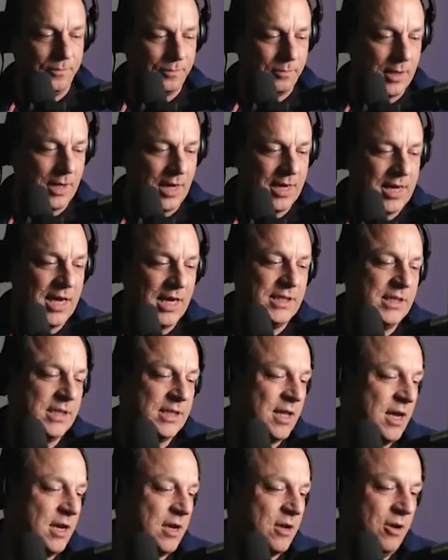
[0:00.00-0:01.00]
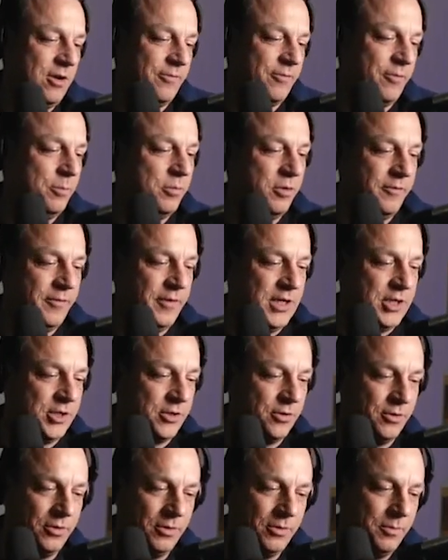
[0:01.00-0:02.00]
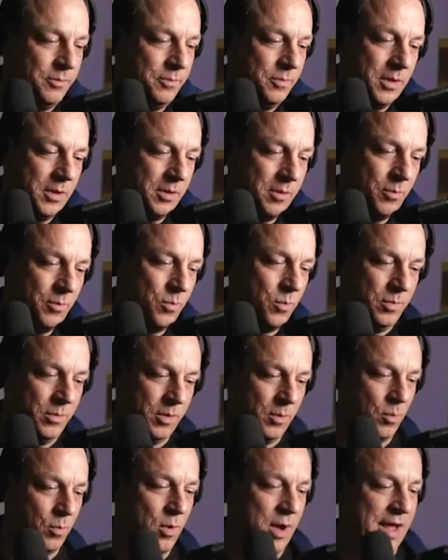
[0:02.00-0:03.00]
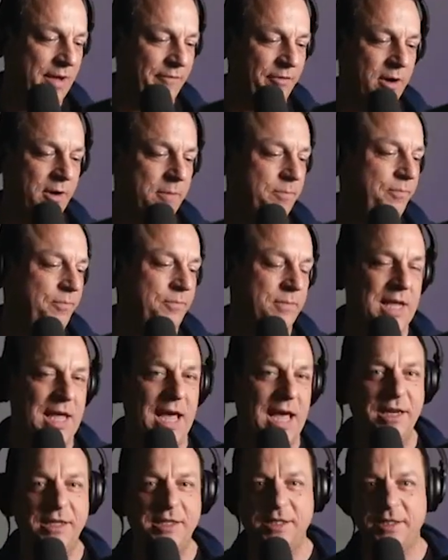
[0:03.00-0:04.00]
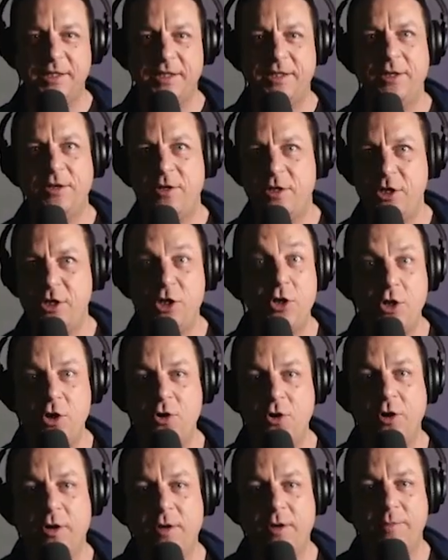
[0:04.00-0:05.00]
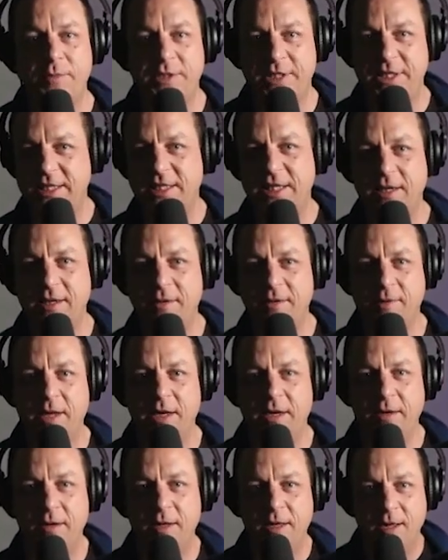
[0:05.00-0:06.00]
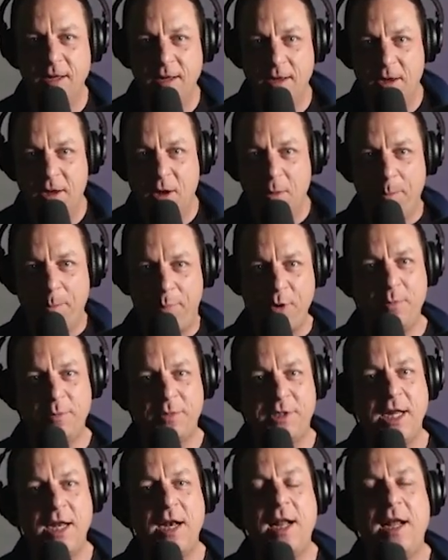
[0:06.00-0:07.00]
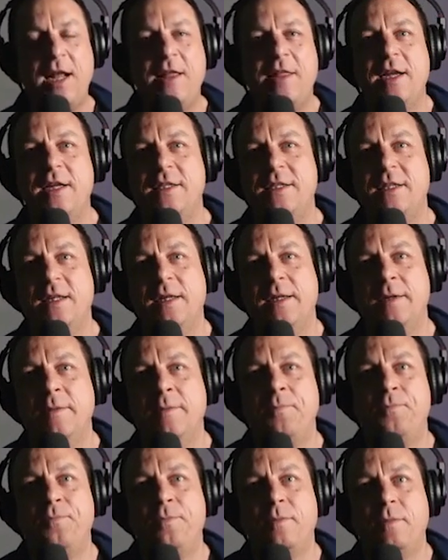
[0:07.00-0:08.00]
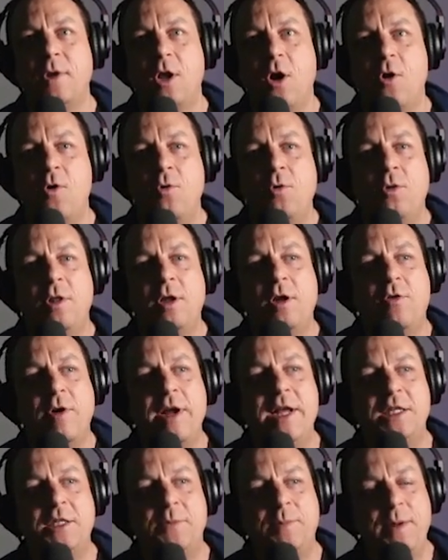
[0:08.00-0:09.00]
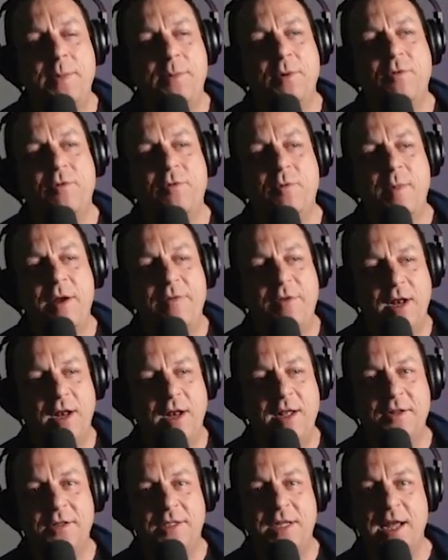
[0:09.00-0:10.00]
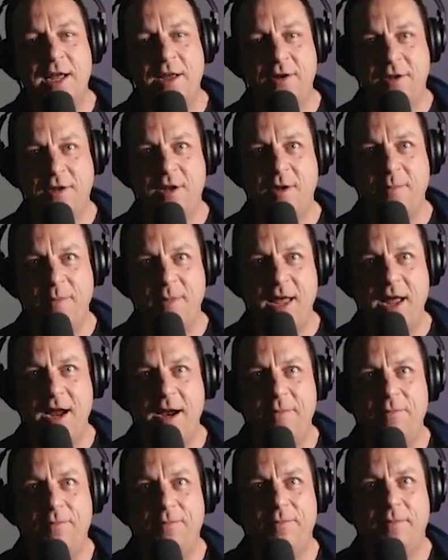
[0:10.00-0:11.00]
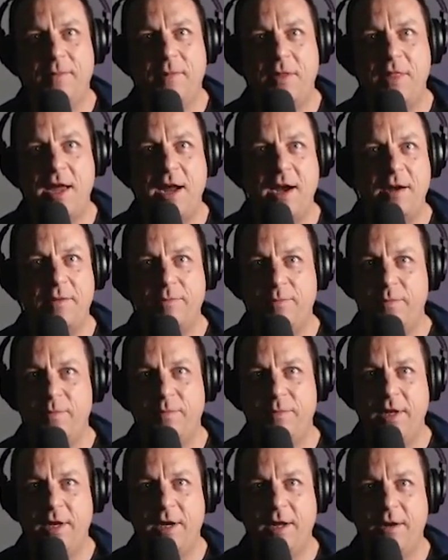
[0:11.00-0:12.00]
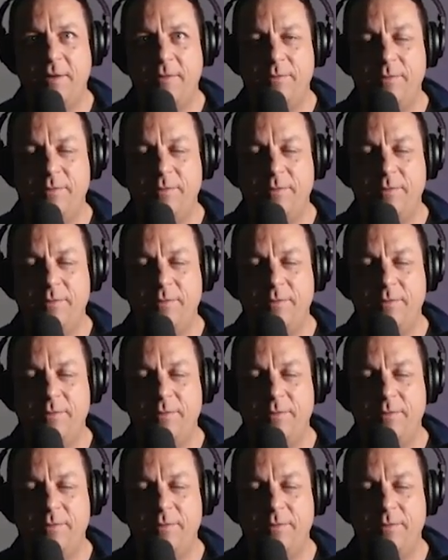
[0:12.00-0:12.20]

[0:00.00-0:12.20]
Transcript: I guess it's like going from provincial whatever Kansas to New York City, and boom, suddenly there's all the greatest people from every little town come there, and they're, you know,